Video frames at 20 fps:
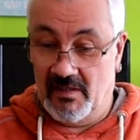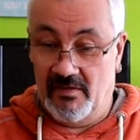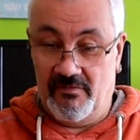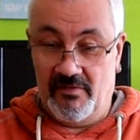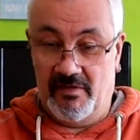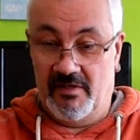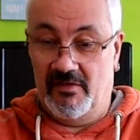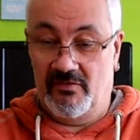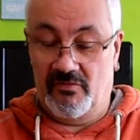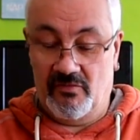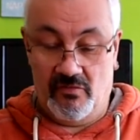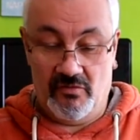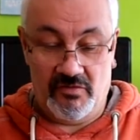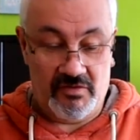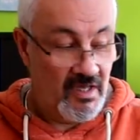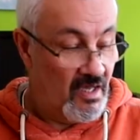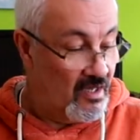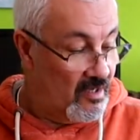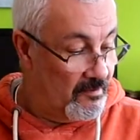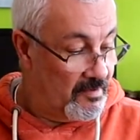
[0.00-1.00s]
for this sort of
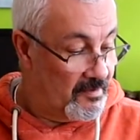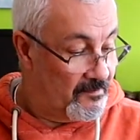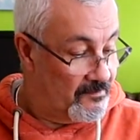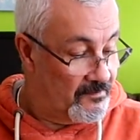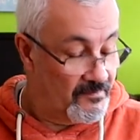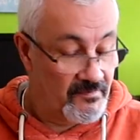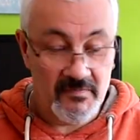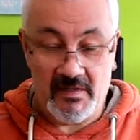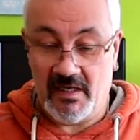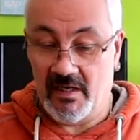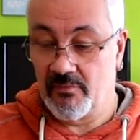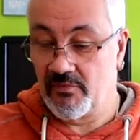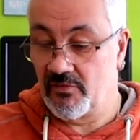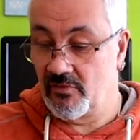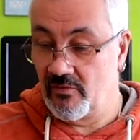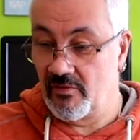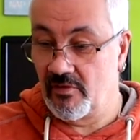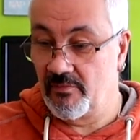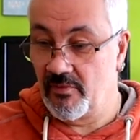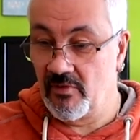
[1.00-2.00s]
setup.
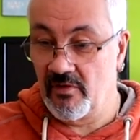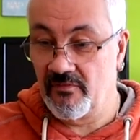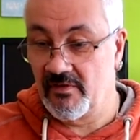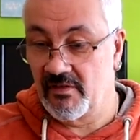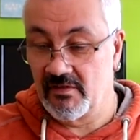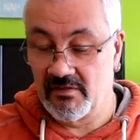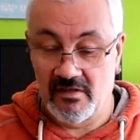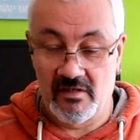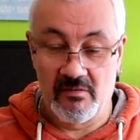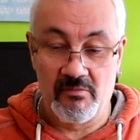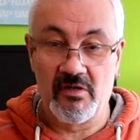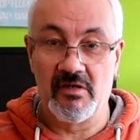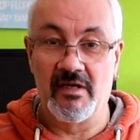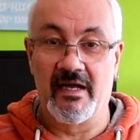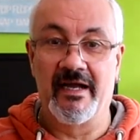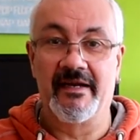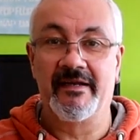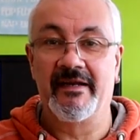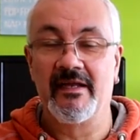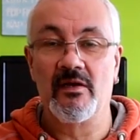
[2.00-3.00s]
Absolutely perfect. So I might
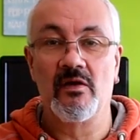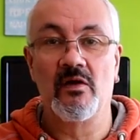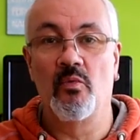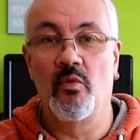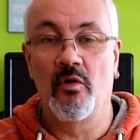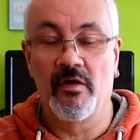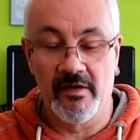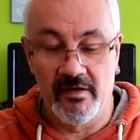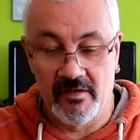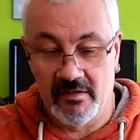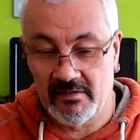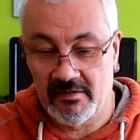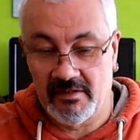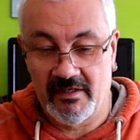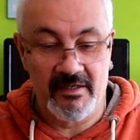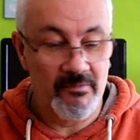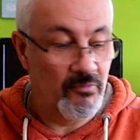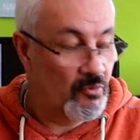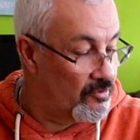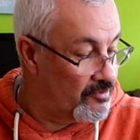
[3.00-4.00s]
add a wireless
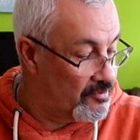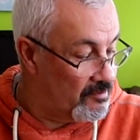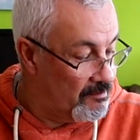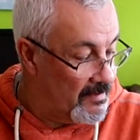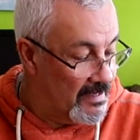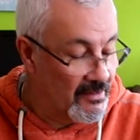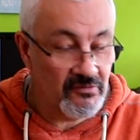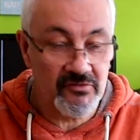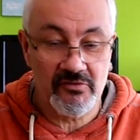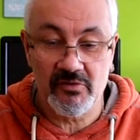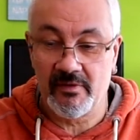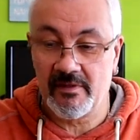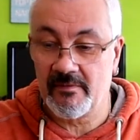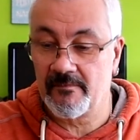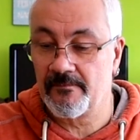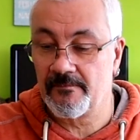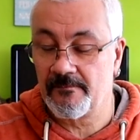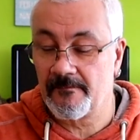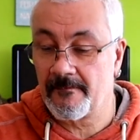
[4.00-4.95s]
keyboard and mouse to it.